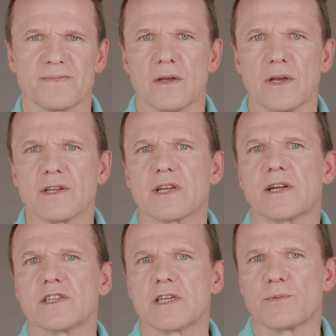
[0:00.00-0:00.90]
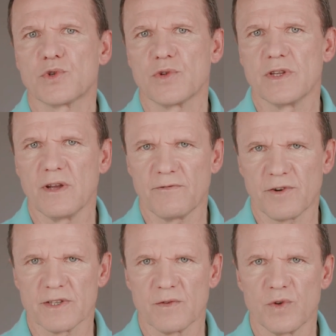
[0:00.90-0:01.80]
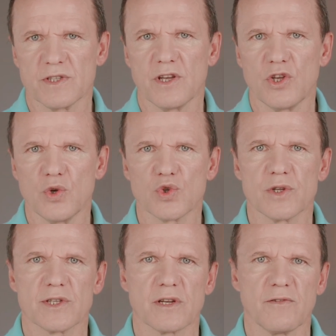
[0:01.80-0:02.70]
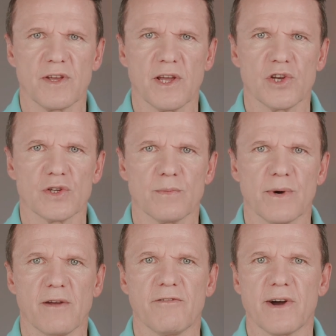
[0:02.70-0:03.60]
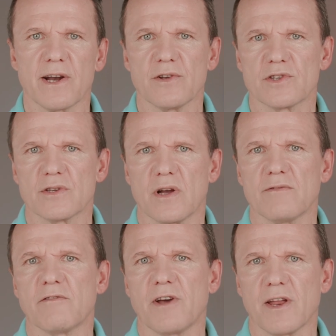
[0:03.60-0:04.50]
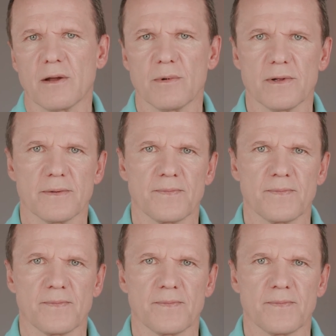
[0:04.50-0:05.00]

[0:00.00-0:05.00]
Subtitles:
Here is a conceptual difference with the usual stratification by values of a variable.